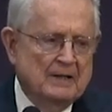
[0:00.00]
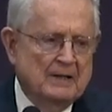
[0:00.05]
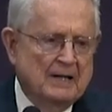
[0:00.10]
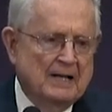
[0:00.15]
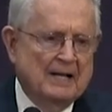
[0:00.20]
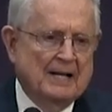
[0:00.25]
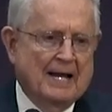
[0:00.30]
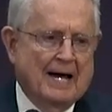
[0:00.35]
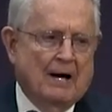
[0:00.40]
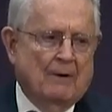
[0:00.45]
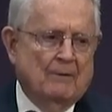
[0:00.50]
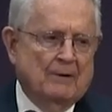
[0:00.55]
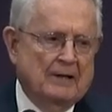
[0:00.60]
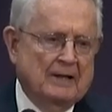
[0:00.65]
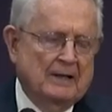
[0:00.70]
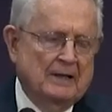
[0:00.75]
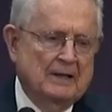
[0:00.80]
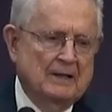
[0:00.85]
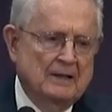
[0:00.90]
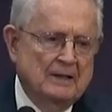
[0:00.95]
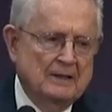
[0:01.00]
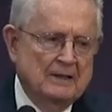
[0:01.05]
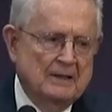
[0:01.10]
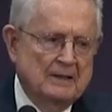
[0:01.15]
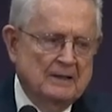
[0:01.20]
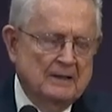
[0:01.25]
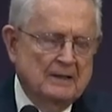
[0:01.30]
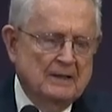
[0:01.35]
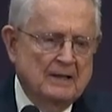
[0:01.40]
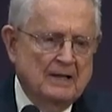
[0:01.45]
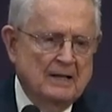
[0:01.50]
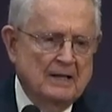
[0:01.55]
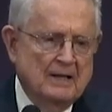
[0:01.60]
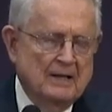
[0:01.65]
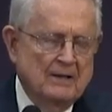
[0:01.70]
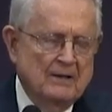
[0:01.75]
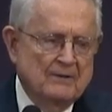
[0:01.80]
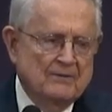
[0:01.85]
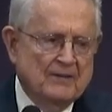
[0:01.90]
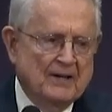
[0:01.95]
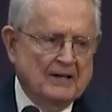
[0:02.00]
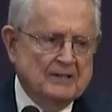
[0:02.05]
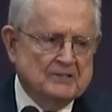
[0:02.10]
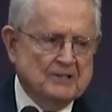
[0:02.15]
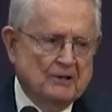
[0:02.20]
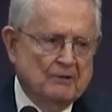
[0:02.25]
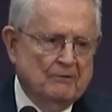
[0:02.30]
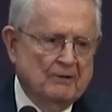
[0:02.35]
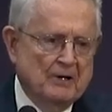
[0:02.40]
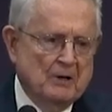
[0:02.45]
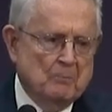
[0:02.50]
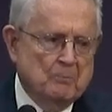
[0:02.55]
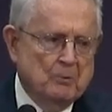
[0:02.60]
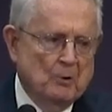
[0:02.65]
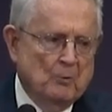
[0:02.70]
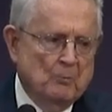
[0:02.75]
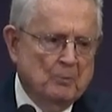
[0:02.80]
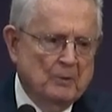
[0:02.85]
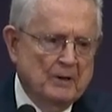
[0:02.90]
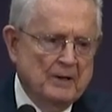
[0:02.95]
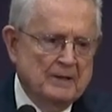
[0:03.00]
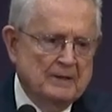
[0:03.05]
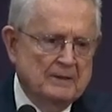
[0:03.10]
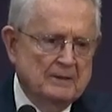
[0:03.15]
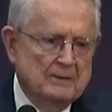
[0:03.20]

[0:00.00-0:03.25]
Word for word: allowing things that are inappropriate.